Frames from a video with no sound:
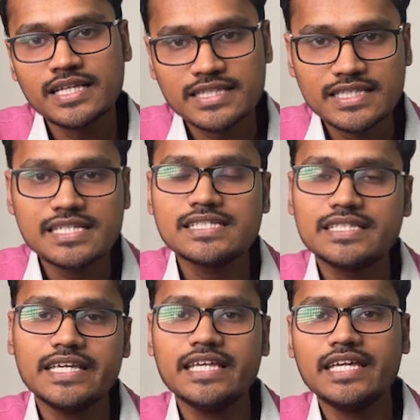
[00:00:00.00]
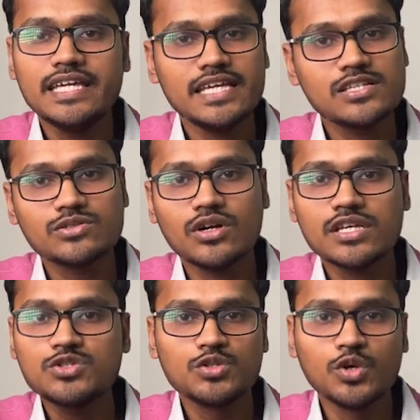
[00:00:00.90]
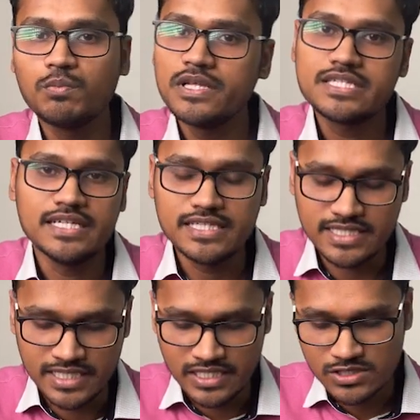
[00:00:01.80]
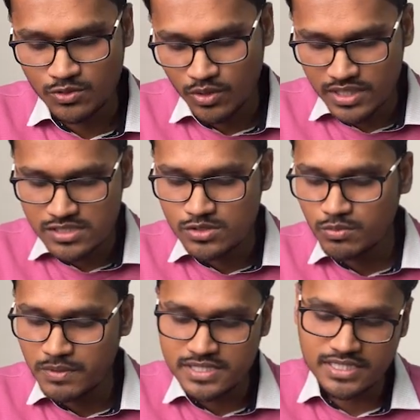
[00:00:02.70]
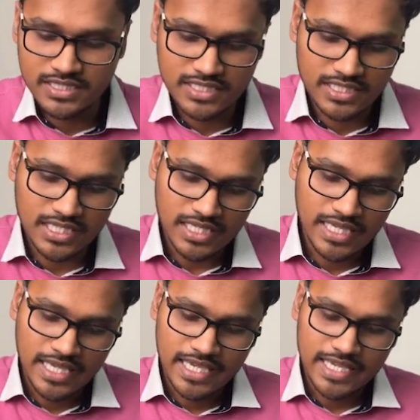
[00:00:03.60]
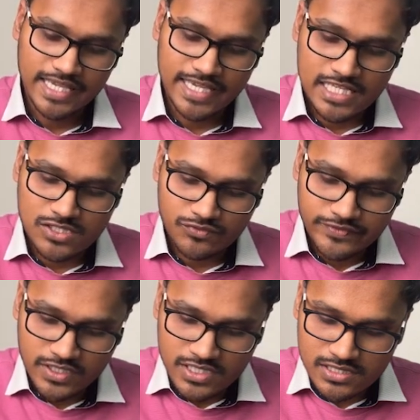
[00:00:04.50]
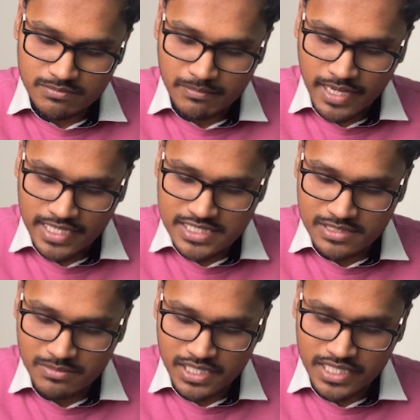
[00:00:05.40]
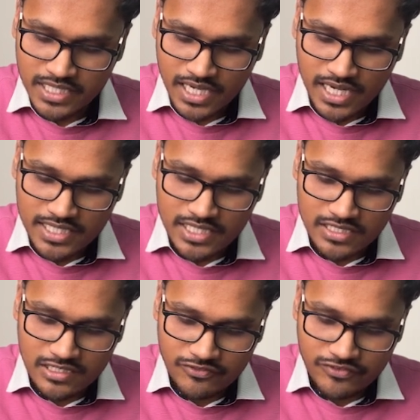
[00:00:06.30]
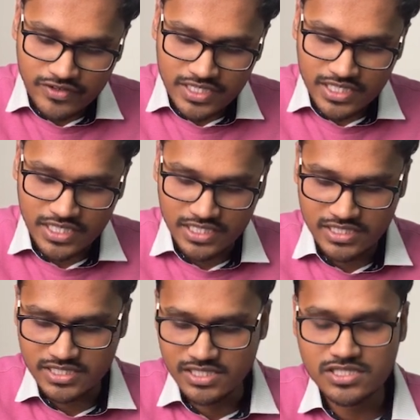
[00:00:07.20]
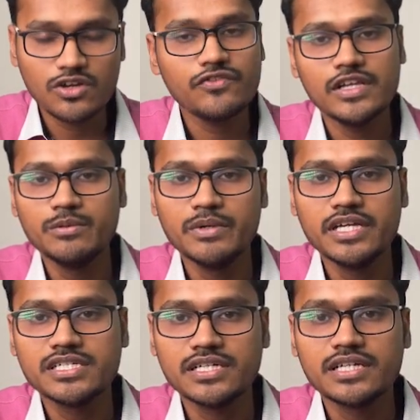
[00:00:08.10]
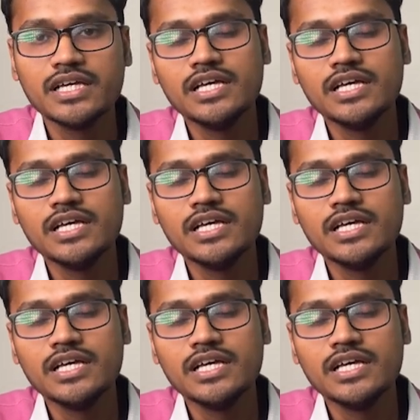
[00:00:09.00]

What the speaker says: This theory is called as duplicity theory. So what is duplicity theory? Each works maximally under different conditions of illumination.